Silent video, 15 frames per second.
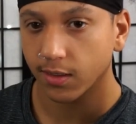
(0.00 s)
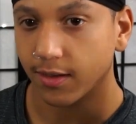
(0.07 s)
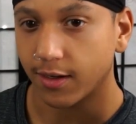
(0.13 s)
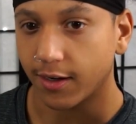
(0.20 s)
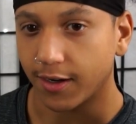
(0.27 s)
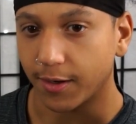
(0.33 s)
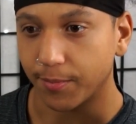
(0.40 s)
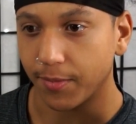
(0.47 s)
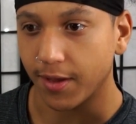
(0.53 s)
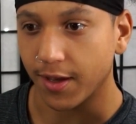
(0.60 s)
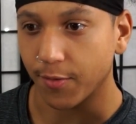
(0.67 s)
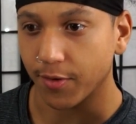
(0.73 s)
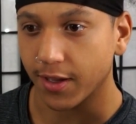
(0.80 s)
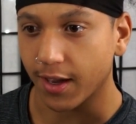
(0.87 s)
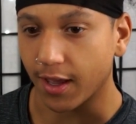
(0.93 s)
Oh,
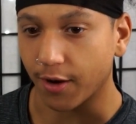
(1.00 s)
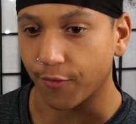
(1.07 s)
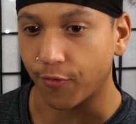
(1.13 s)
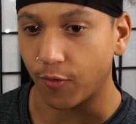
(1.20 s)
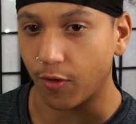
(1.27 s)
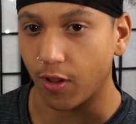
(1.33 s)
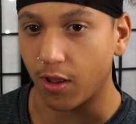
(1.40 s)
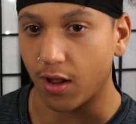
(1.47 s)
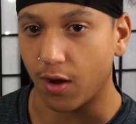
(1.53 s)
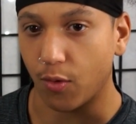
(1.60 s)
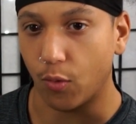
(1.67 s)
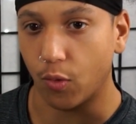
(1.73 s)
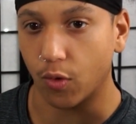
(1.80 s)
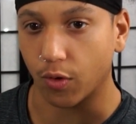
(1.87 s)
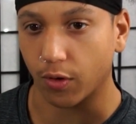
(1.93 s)
man, we got a full-on
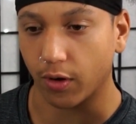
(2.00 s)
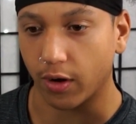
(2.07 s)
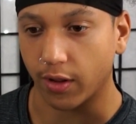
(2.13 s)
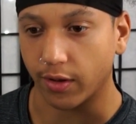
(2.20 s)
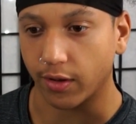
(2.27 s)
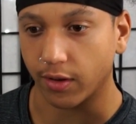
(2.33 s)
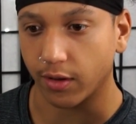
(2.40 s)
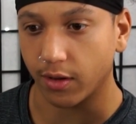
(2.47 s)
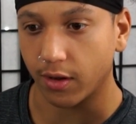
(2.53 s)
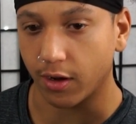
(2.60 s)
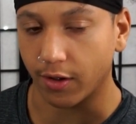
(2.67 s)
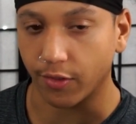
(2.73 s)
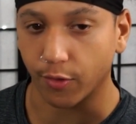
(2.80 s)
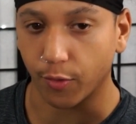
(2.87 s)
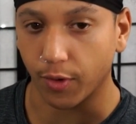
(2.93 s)
war on,
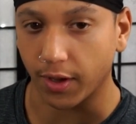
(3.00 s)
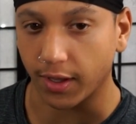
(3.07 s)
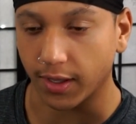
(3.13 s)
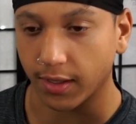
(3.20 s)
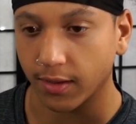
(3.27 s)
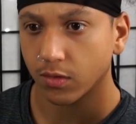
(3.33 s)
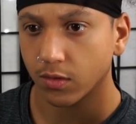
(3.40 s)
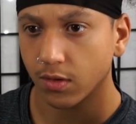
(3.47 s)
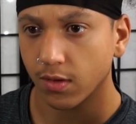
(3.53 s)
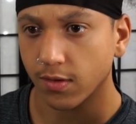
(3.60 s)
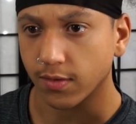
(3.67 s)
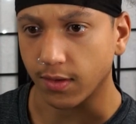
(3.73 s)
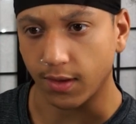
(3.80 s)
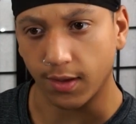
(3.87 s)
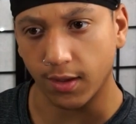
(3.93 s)
on the way. And
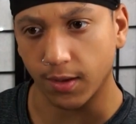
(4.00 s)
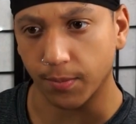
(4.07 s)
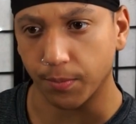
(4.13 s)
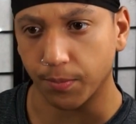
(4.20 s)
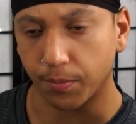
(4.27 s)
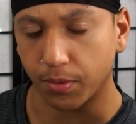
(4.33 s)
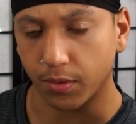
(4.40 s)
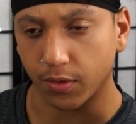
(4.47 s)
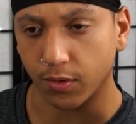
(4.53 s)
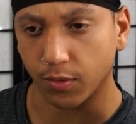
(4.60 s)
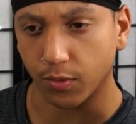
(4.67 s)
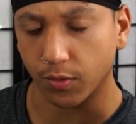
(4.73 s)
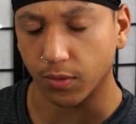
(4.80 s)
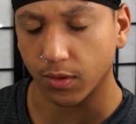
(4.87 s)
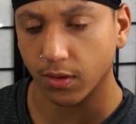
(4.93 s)
this imp
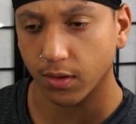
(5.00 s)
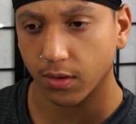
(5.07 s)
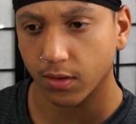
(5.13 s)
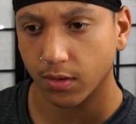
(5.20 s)
balloon.